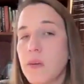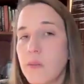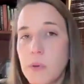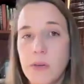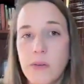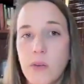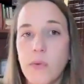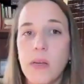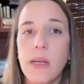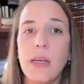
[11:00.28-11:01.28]
experiences of
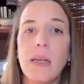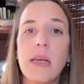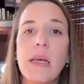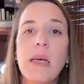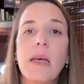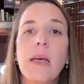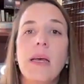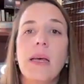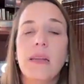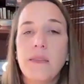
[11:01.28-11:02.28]
it, it
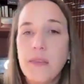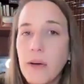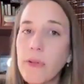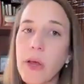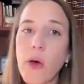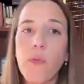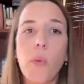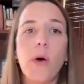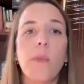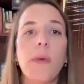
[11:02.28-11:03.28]
is definitely
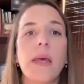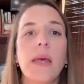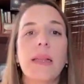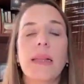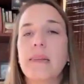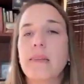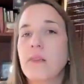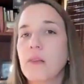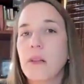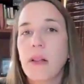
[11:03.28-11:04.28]
overwhelming.
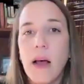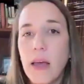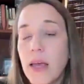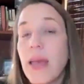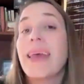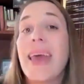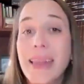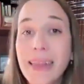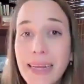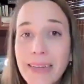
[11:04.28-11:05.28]
It
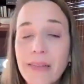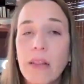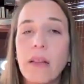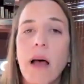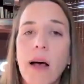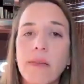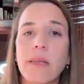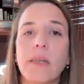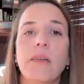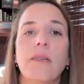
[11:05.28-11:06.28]
can lead to
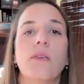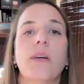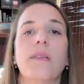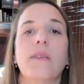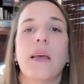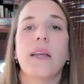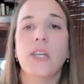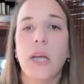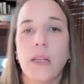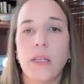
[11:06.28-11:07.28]
lasting distress and
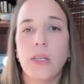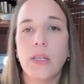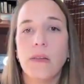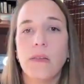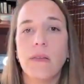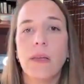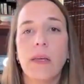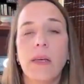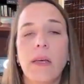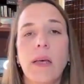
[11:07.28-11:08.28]
challenges.
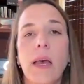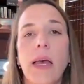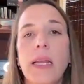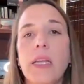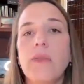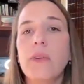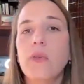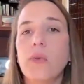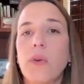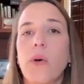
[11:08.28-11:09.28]
And
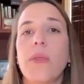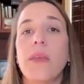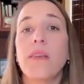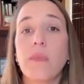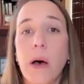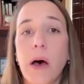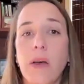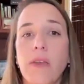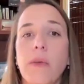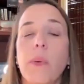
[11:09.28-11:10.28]
individuals on this
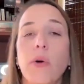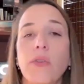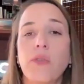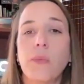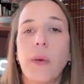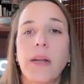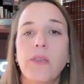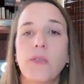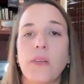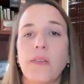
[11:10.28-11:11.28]
path, the post-traumatic
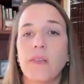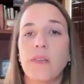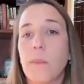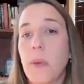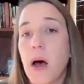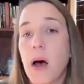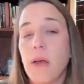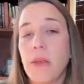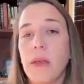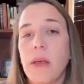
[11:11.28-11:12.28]
stress path,